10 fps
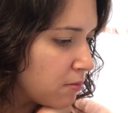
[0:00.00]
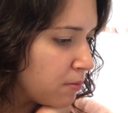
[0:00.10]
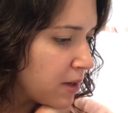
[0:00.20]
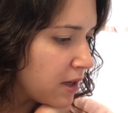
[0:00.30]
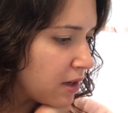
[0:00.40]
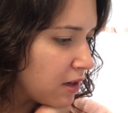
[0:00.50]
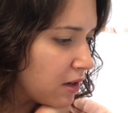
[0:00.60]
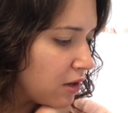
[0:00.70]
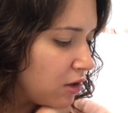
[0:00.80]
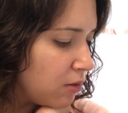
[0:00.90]
But
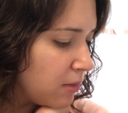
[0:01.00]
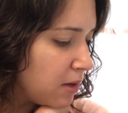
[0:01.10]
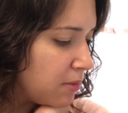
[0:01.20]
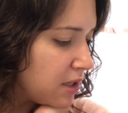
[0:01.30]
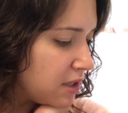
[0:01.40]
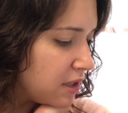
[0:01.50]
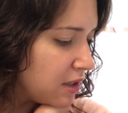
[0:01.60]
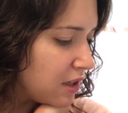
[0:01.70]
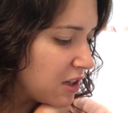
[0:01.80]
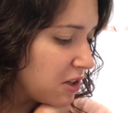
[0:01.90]
you might be
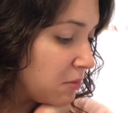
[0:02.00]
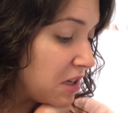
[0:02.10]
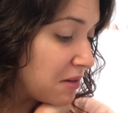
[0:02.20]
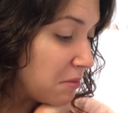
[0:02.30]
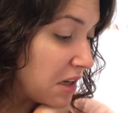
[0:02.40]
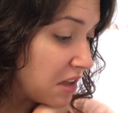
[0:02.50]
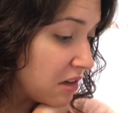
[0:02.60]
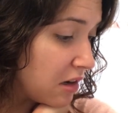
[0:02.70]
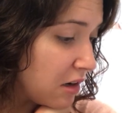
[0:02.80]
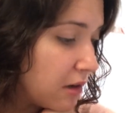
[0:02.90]
dealing, it could be a
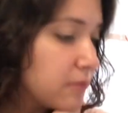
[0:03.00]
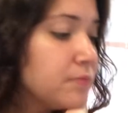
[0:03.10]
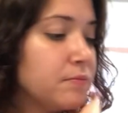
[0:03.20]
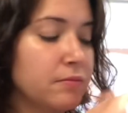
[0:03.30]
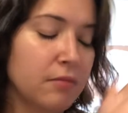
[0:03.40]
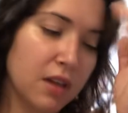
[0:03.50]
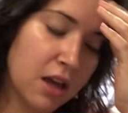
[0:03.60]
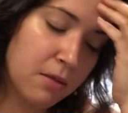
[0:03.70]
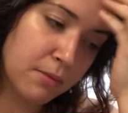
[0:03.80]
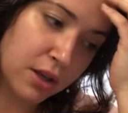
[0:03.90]
mother,
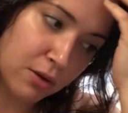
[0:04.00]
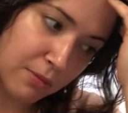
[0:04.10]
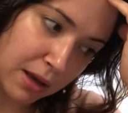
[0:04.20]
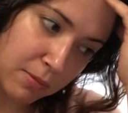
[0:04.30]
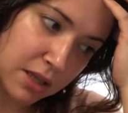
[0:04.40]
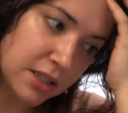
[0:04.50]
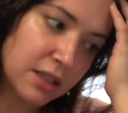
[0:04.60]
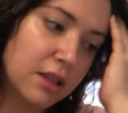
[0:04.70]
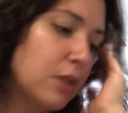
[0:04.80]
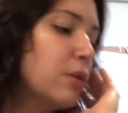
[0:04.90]
um, but you might be
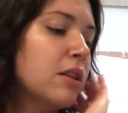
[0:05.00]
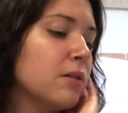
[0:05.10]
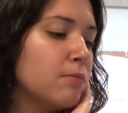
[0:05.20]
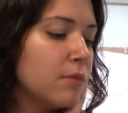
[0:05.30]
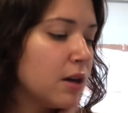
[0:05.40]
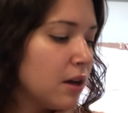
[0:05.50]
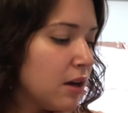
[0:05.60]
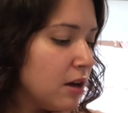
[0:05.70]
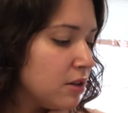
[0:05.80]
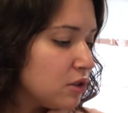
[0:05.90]
dealing with a,
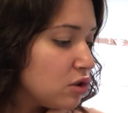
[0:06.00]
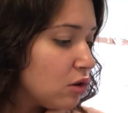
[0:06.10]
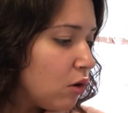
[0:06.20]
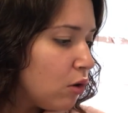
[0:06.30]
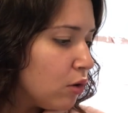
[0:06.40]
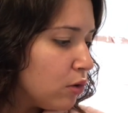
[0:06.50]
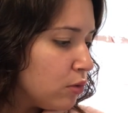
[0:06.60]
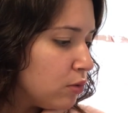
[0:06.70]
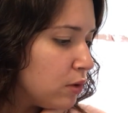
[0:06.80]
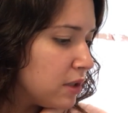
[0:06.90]
a soul
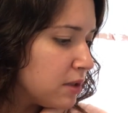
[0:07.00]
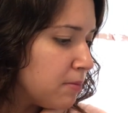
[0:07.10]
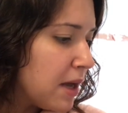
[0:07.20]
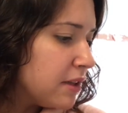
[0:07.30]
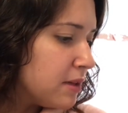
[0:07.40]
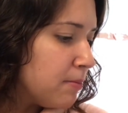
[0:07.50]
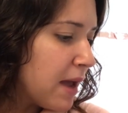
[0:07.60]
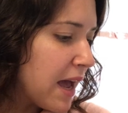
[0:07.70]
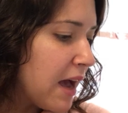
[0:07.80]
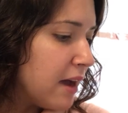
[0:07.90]
who is about to
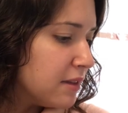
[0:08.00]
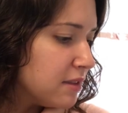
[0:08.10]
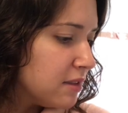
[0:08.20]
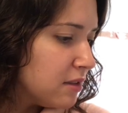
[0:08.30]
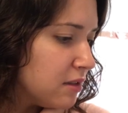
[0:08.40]
pass.